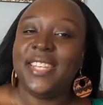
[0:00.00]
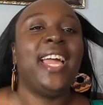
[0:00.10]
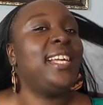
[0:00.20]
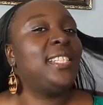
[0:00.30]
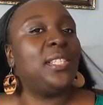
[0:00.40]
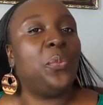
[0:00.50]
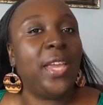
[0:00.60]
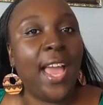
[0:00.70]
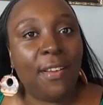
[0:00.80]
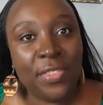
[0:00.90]
Next,
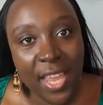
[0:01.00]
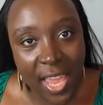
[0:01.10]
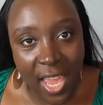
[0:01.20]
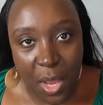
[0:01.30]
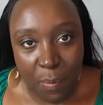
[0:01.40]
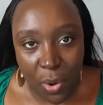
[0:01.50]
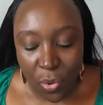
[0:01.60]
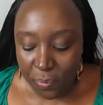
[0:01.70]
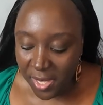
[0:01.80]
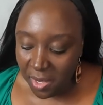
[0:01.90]
we have the
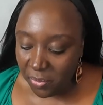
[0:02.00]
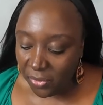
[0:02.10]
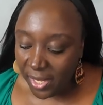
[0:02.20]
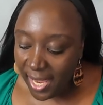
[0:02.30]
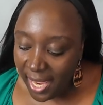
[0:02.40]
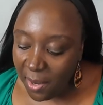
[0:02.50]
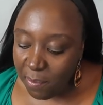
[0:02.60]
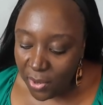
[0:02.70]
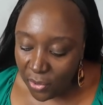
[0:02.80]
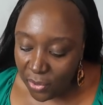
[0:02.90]
Igbo people.
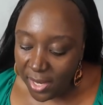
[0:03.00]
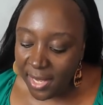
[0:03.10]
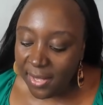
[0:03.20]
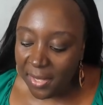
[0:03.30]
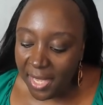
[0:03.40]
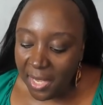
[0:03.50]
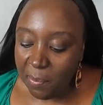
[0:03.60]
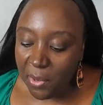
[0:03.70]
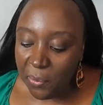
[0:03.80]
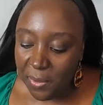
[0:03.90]
Igbo
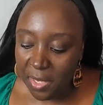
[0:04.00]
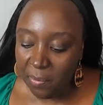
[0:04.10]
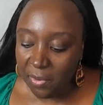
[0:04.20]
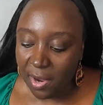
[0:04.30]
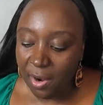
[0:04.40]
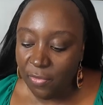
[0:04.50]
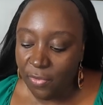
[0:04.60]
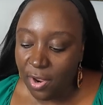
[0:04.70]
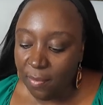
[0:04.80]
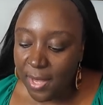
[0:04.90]
people are
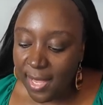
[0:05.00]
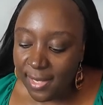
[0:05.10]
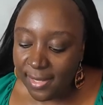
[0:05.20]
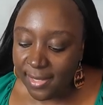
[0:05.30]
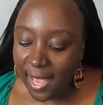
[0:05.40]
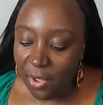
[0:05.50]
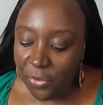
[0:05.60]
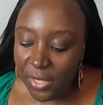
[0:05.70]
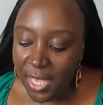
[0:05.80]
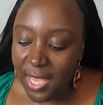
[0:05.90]
from
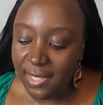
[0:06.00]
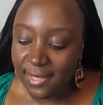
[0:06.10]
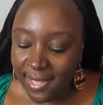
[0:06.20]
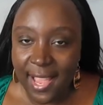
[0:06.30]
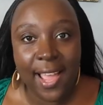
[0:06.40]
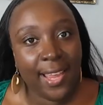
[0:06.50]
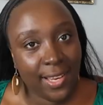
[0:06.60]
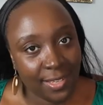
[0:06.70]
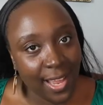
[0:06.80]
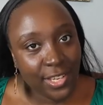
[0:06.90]
Southeast
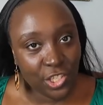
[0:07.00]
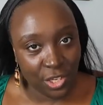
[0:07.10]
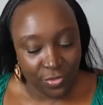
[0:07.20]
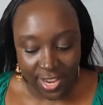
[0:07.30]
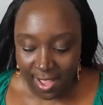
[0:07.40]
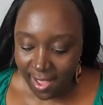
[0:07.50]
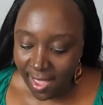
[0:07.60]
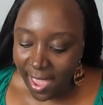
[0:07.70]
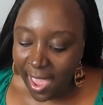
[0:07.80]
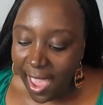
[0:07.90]
Nigeria,
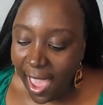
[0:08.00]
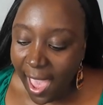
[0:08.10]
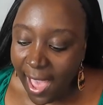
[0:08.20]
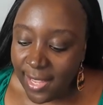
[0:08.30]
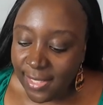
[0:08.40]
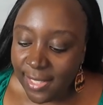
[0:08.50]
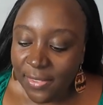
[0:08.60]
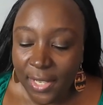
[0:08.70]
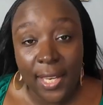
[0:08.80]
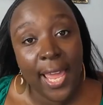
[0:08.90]
and
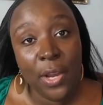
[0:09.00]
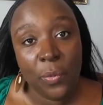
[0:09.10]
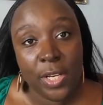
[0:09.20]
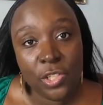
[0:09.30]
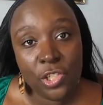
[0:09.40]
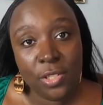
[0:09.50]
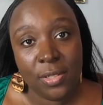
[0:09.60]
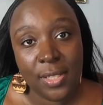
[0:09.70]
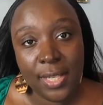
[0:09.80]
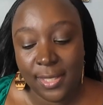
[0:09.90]
their language
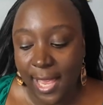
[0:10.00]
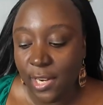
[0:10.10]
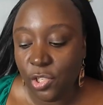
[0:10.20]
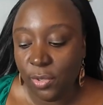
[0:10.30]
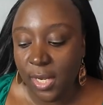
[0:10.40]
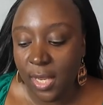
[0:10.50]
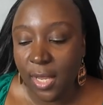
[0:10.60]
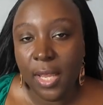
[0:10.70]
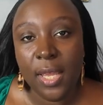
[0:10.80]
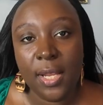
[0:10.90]
is actually
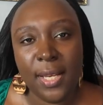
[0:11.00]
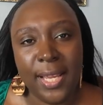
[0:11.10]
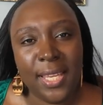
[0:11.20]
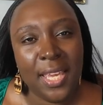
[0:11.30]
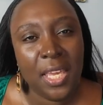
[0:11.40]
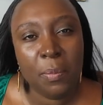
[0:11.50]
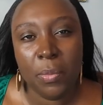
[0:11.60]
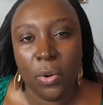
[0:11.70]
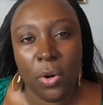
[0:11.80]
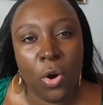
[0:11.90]
like
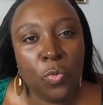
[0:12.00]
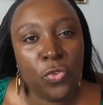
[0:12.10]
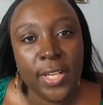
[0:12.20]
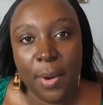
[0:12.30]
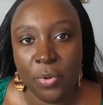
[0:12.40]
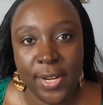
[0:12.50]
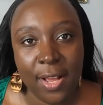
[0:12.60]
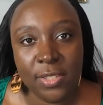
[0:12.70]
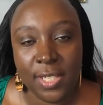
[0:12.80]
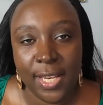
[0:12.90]
Igbo. Hopefully I'm
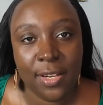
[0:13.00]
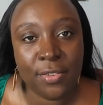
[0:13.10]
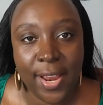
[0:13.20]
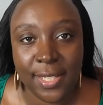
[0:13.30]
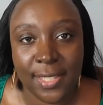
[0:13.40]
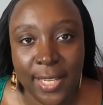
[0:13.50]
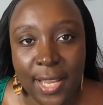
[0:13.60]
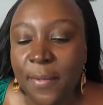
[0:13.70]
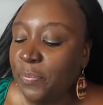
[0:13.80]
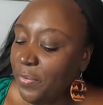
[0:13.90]
pronouncing it correctly.